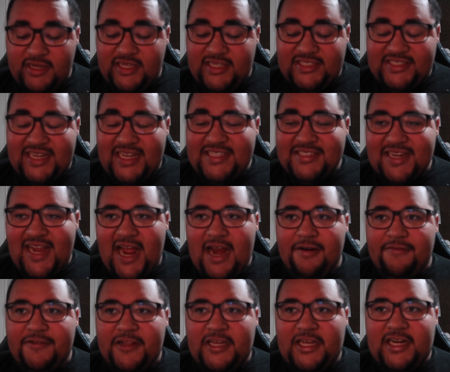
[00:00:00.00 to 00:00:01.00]
It tastes
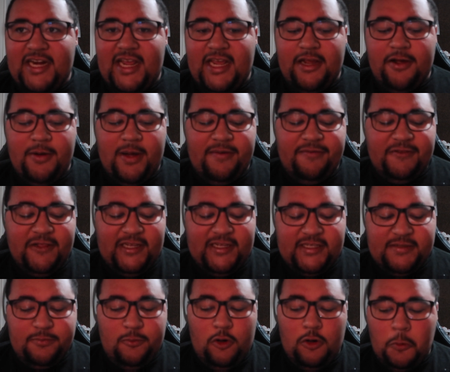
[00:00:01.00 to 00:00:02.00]
kind of like an Eggo. I feel like
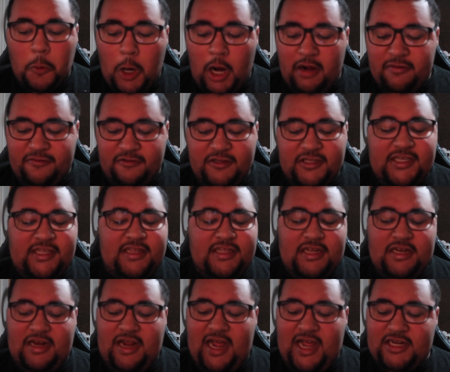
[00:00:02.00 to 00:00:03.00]
it's more waffly
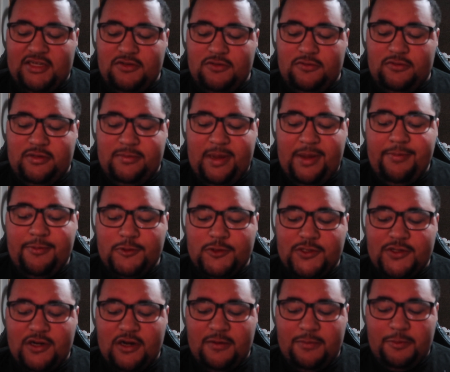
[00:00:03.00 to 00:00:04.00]
than actual the maple
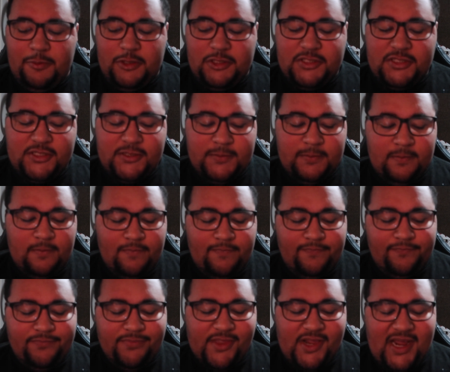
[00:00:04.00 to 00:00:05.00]
syrup, which
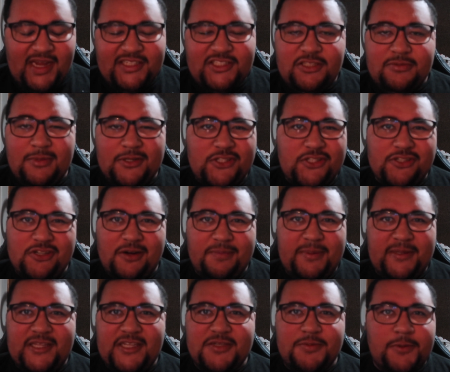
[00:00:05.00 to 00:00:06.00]
I think too much
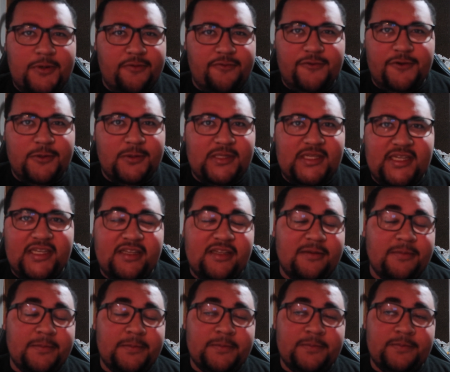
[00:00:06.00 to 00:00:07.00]
syrup in this would have ruined it.